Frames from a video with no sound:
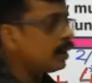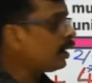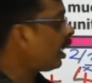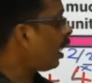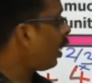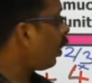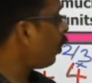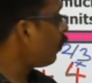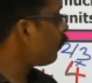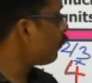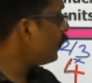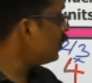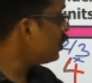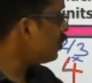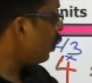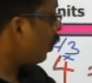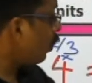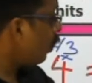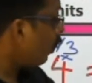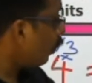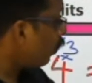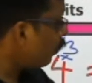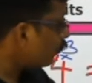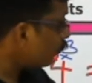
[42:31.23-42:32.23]
of which
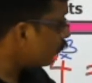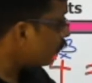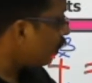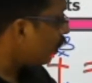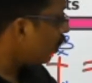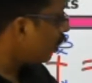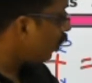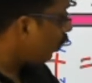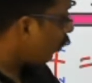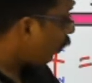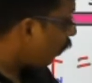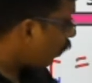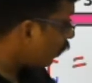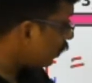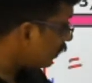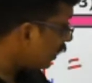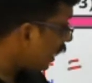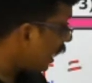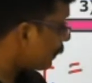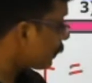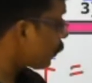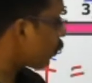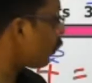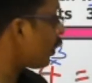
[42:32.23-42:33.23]
on
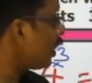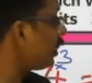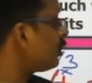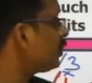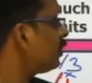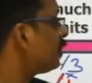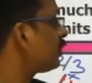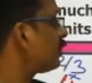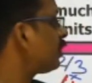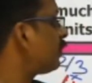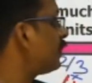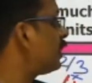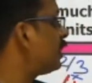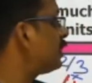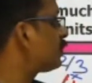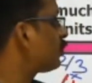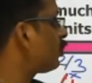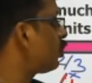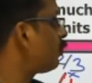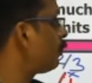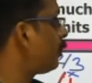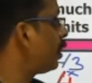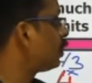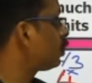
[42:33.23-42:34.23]
that product
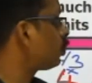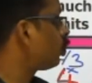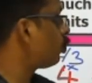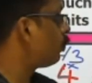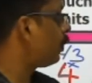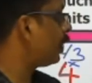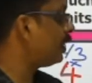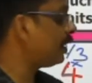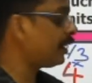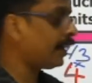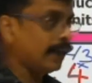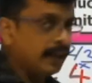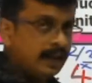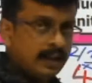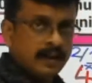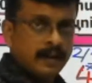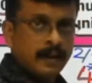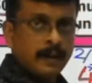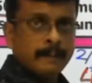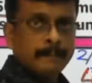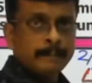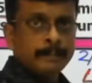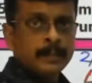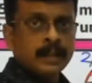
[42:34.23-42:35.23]
77 by 12 by
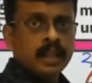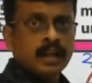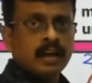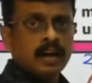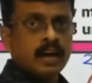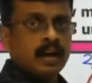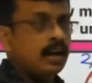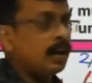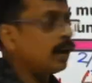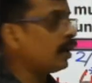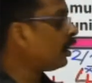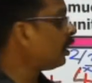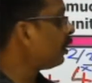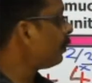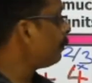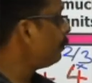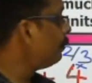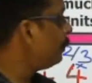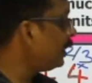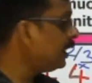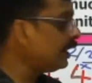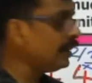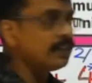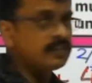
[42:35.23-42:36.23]
9
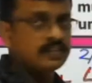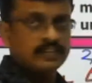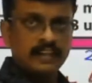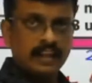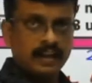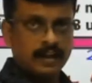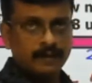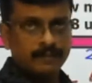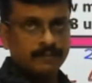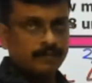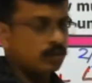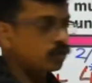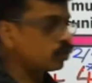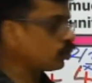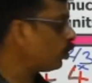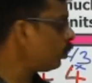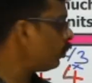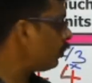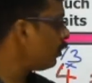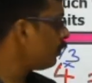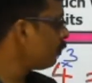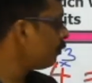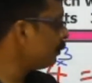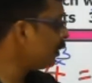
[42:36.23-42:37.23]
B is there.
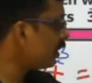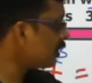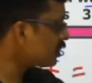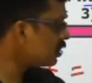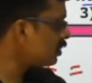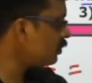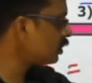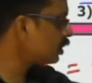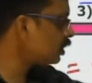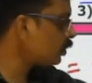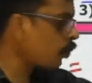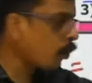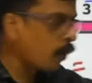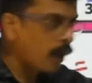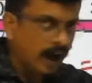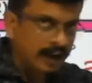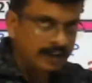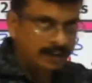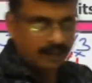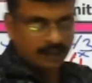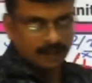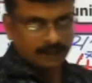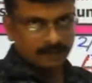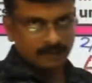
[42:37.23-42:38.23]
So mixed with the
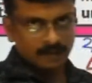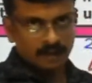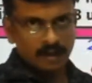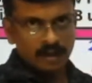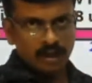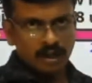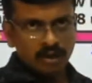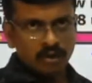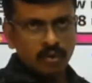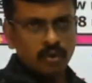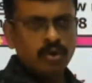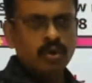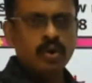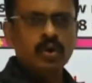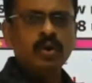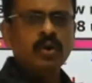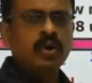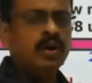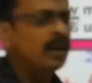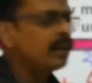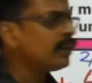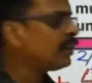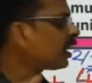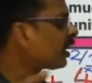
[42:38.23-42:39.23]
water, you
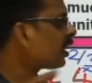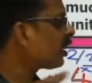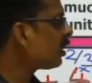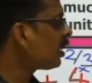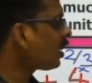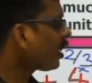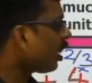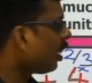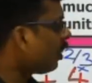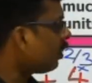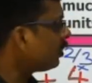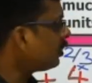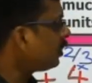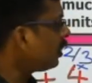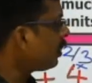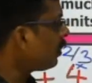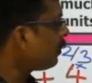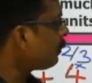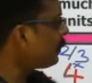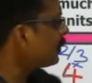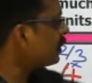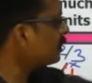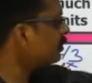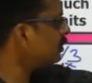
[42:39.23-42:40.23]
know
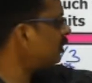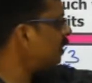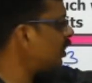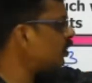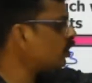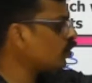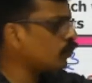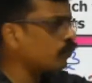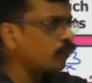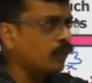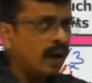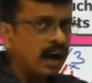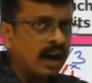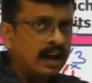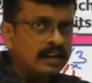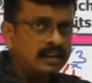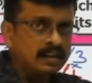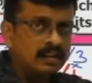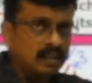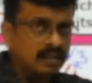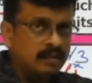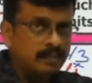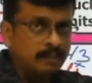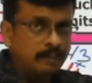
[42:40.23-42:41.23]
the percentage of
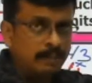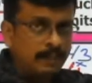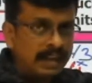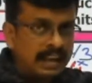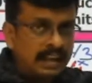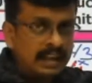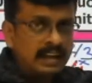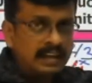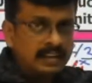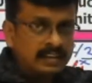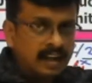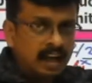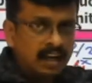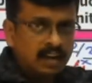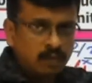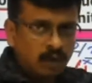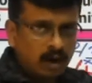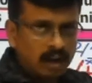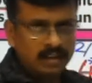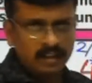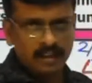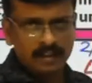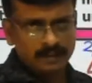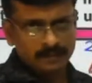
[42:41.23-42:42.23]
what B in that
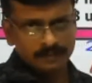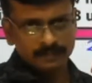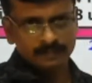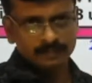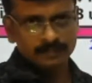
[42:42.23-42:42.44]
water,